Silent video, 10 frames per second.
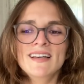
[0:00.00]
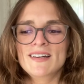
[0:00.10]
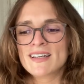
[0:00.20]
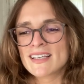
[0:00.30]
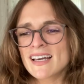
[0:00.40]

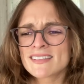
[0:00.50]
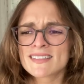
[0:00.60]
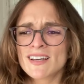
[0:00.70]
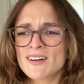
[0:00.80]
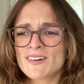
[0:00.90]
Uh, yes,
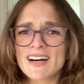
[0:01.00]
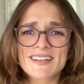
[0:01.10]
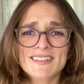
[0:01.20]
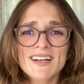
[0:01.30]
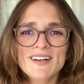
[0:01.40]
no, I
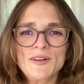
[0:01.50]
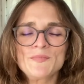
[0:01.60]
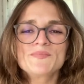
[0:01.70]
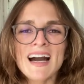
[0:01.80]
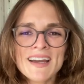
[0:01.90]
don't
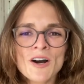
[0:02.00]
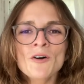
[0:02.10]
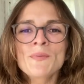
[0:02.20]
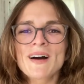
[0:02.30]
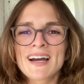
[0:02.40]
know. I
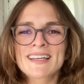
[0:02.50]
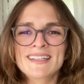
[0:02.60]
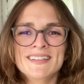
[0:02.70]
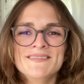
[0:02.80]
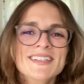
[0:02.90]
hope I can
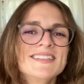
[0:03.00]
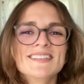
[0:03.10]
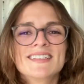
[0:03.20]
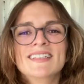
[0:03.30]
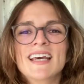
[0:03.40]
convince
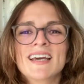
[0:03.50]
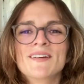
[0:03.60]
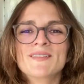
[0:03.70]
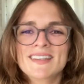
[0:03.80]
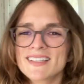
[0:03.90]
you today
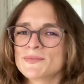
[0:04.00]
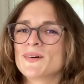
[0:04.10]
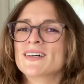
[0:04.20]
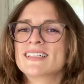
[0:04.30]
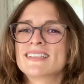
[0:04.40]
with these
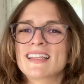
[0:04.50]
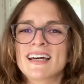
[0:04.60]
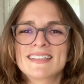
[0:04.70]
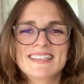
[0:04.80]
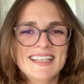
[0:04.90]
points
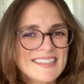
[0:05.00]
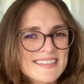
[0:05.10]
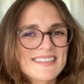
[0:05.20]
that yes,